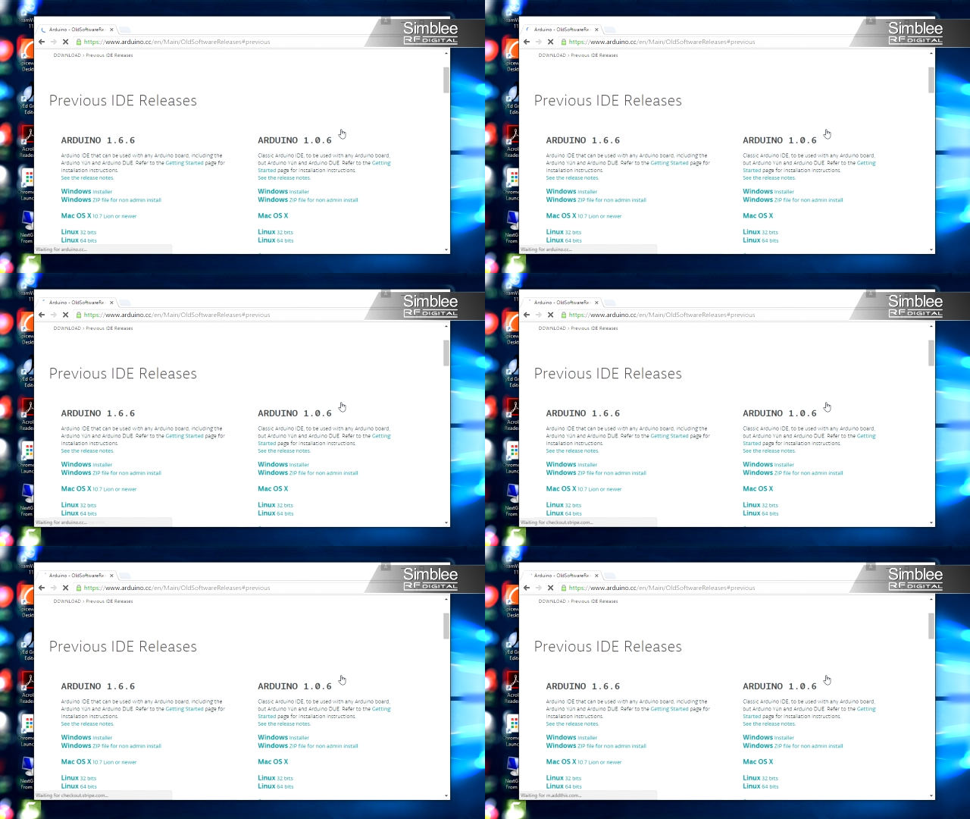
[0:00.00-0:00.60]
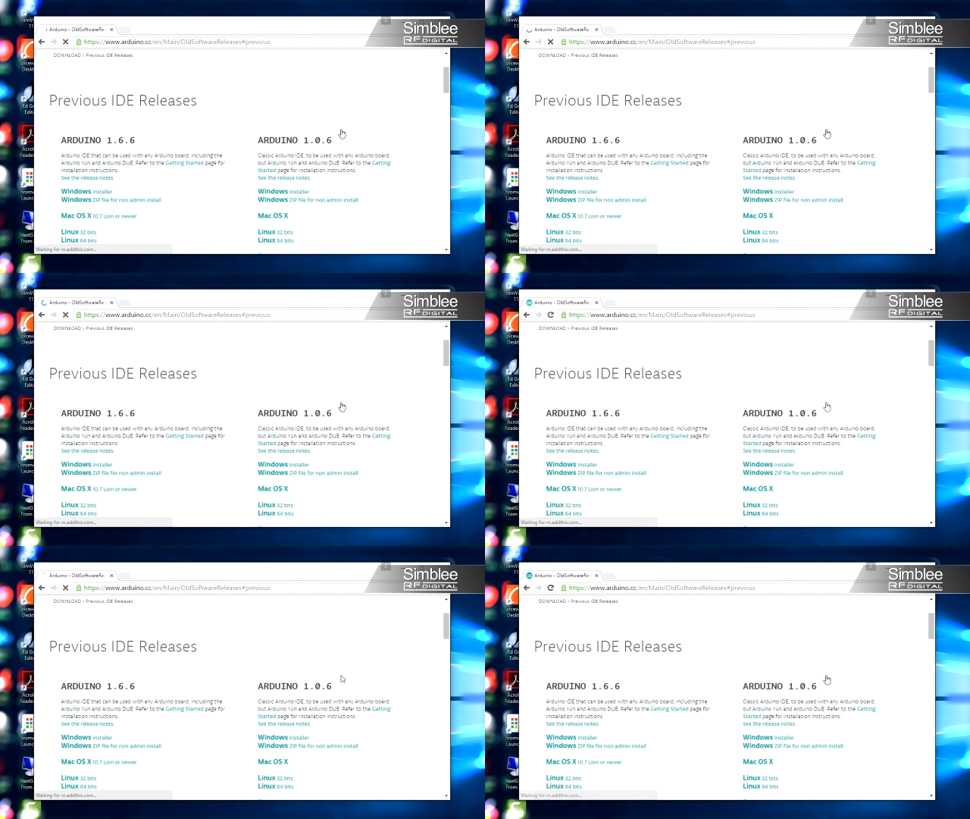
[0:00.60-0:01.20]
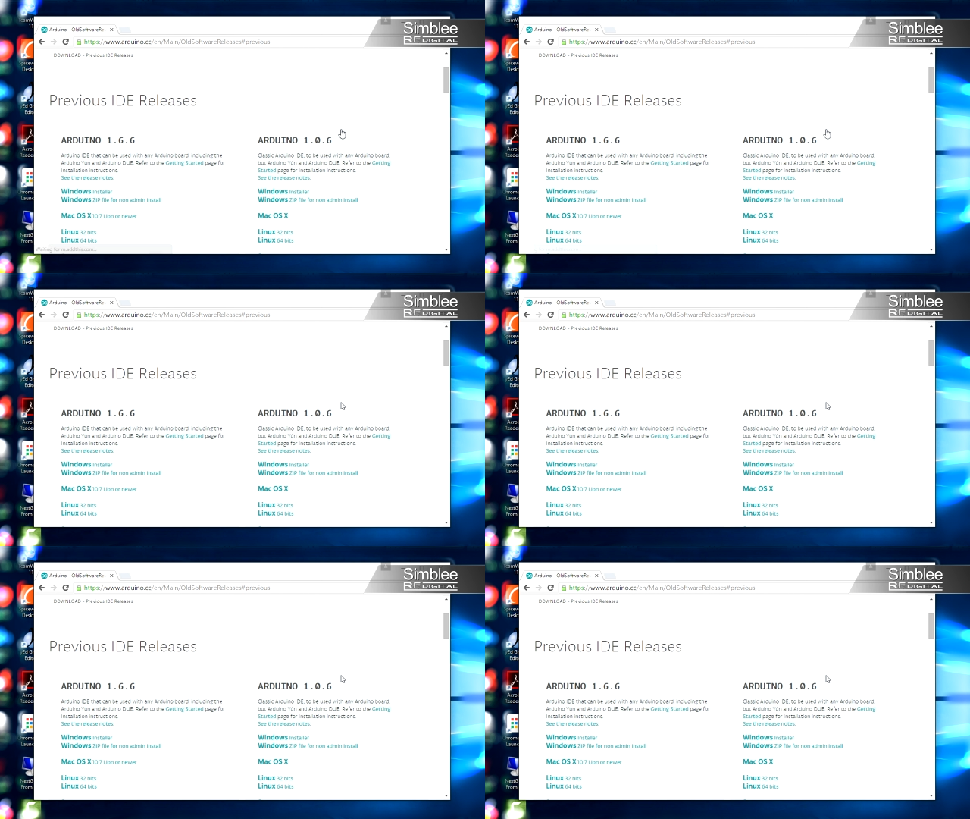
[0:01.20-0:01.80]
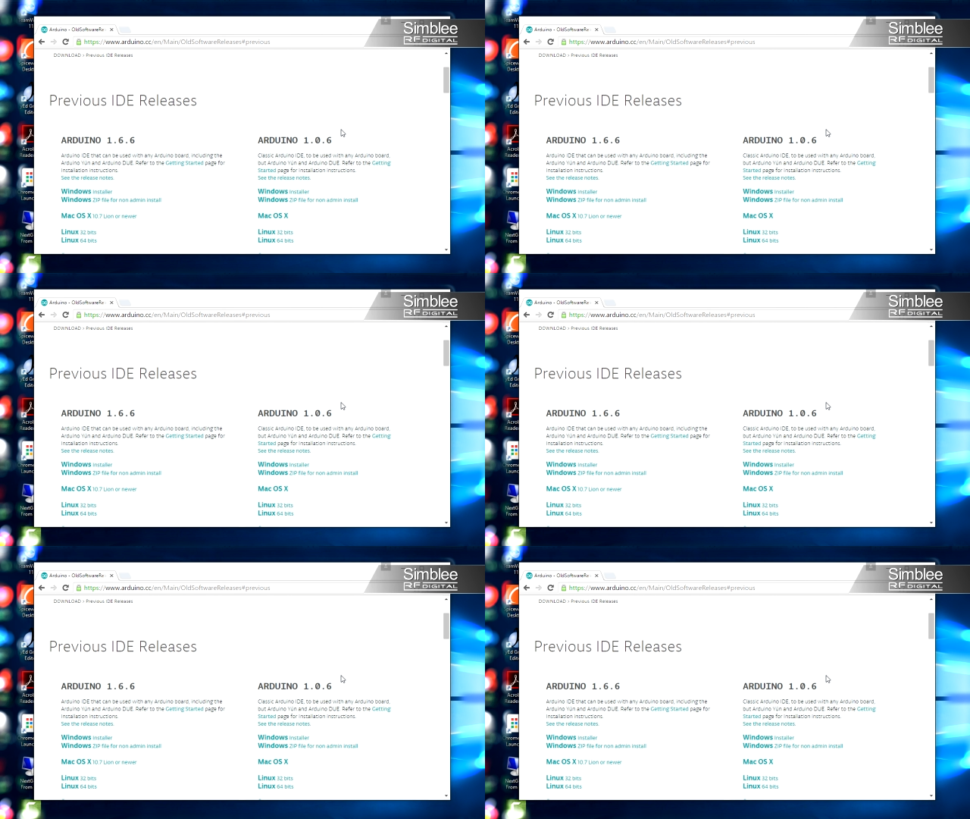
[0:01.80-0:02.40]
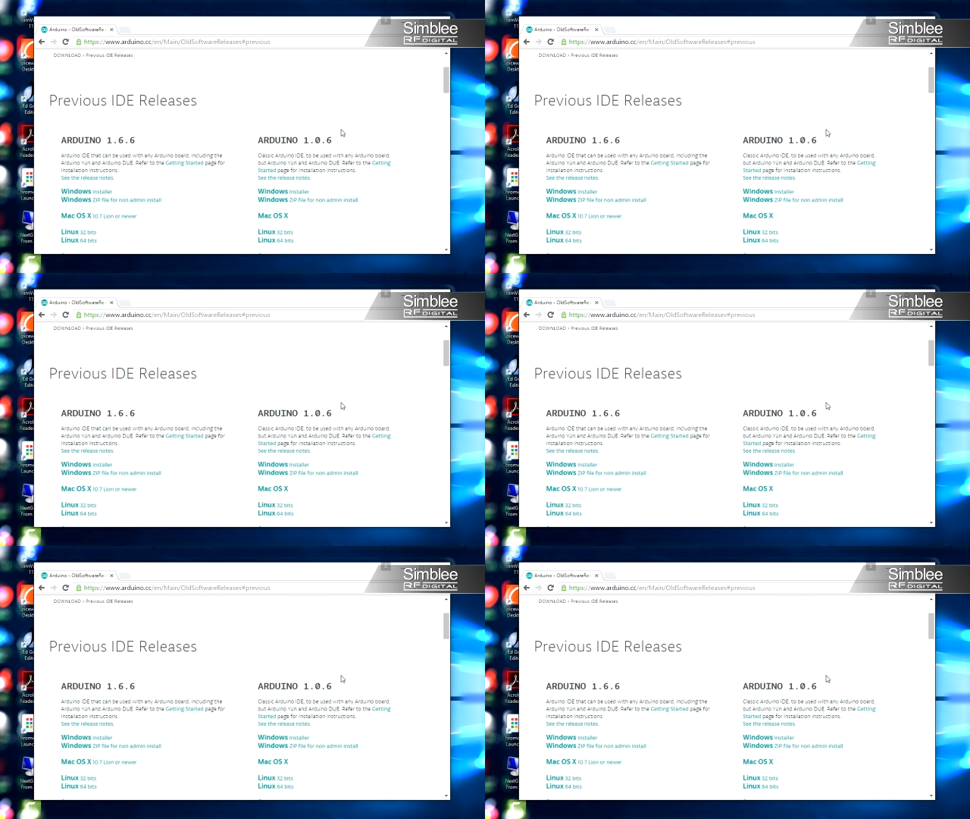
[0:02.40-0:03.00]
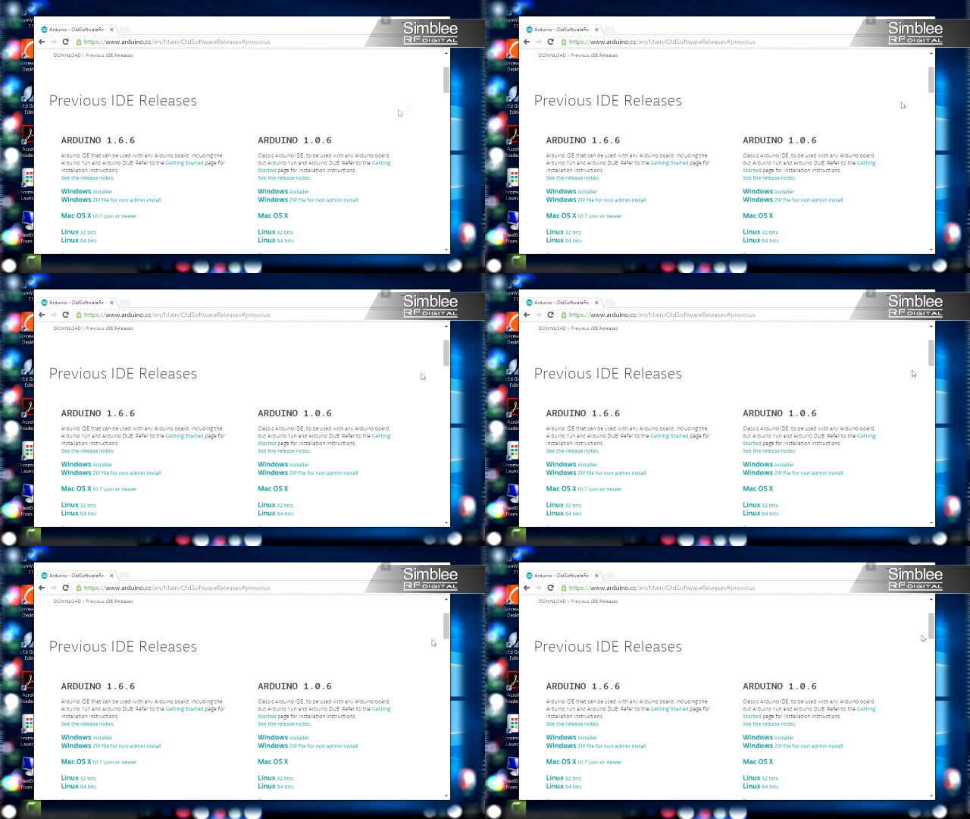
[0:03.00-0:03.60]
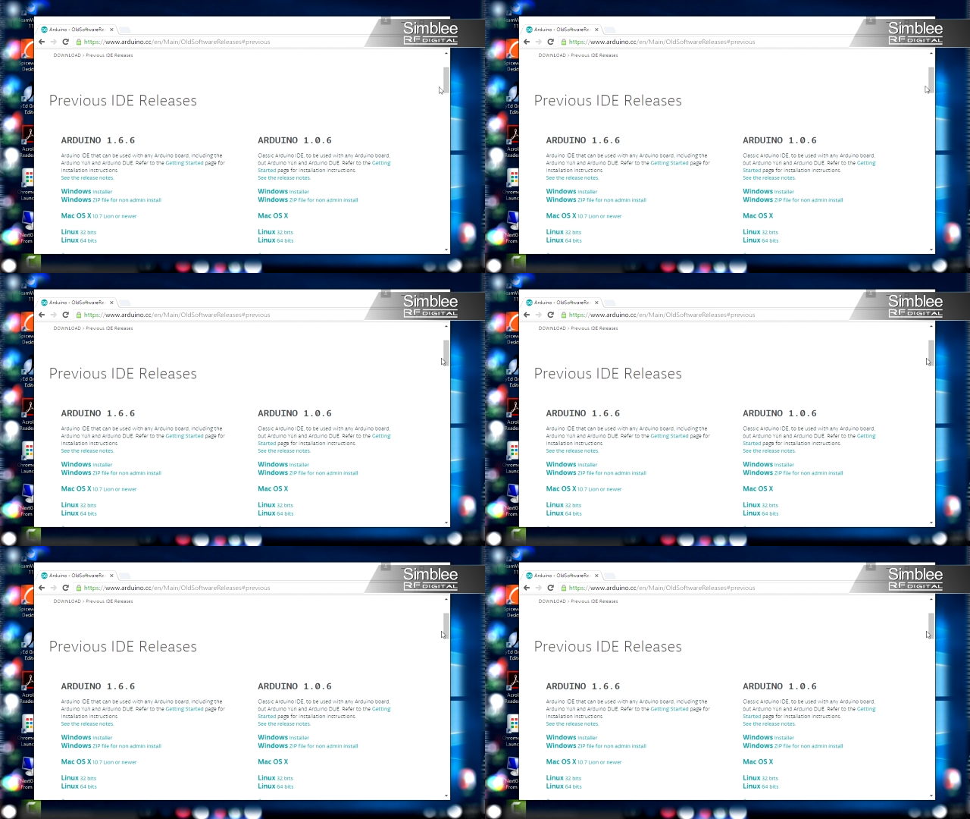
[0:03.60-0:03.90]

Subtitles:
(no speaker visible)